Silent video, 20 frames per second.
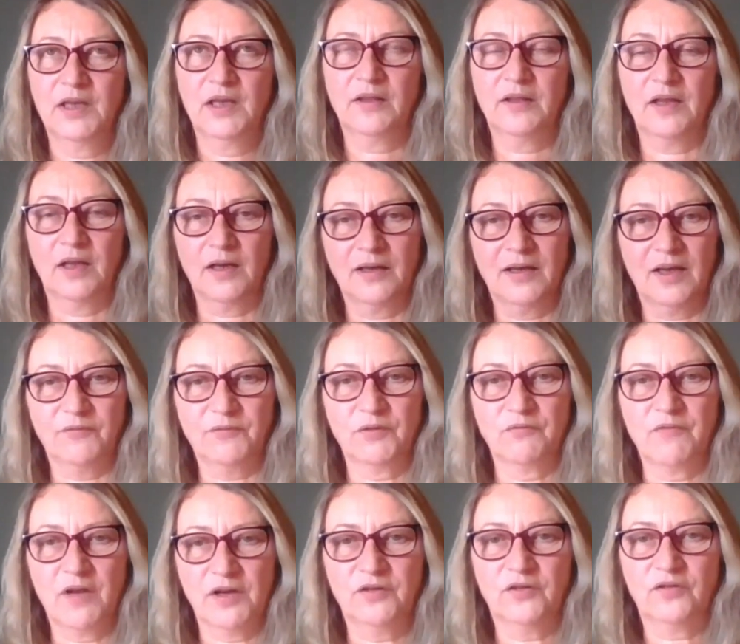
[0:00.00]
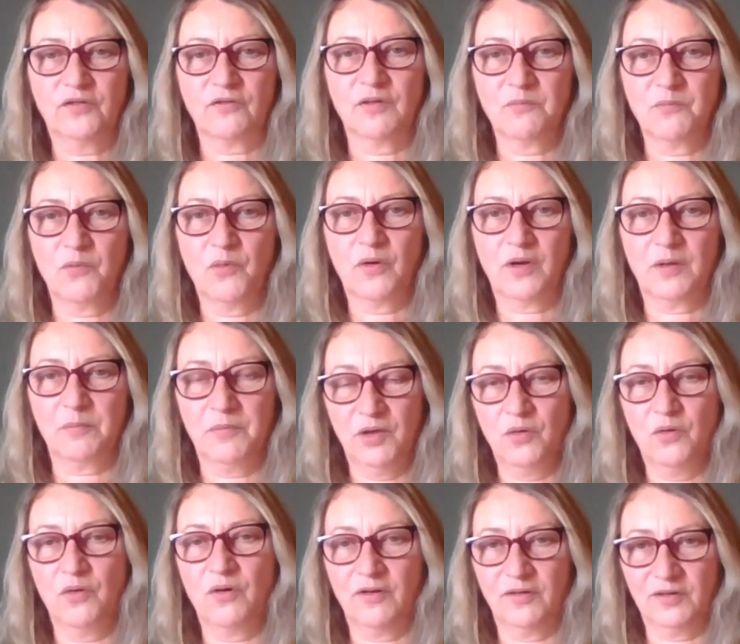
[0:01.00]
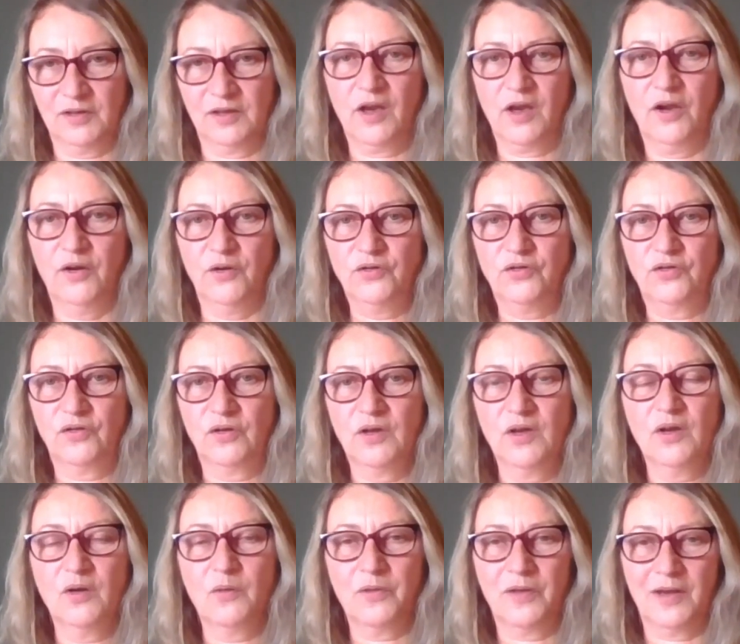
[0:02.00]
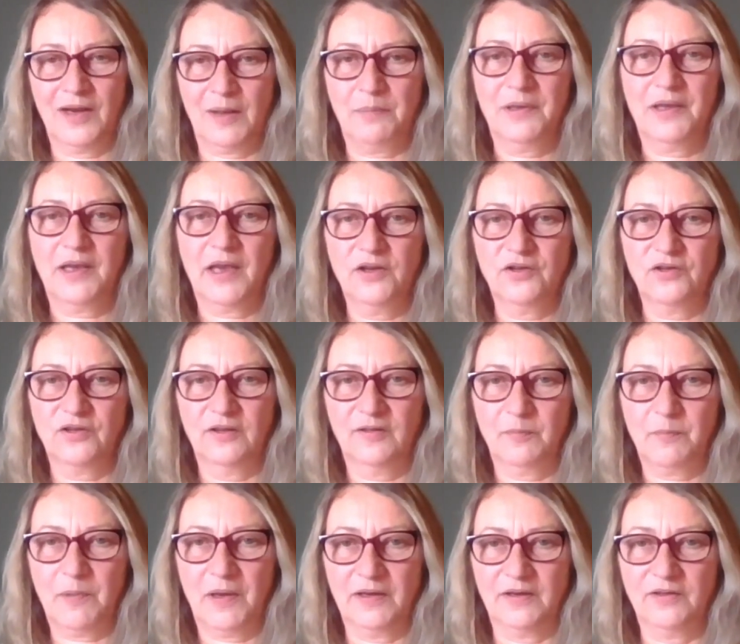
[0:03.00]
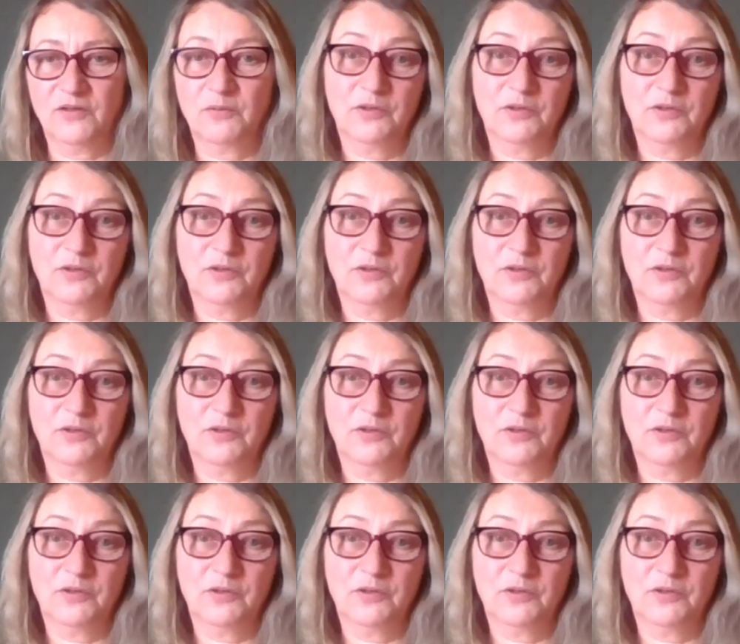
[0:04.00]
then I'd have to register in Mallorca as a coach with an application in Spanish,